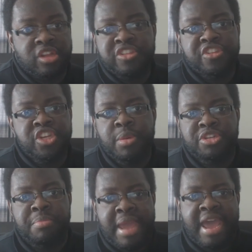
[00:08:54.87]
because there's too
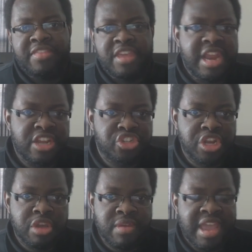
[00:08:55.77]
much math in
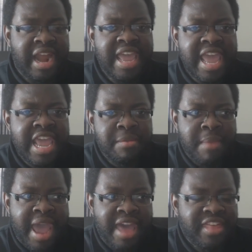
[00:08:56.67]
engineering, and I hate
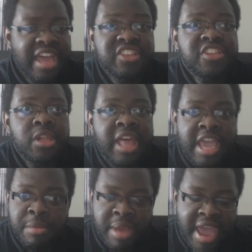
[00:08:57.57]
math. I still
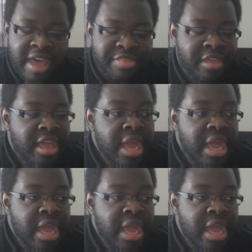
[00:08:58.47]
hate math.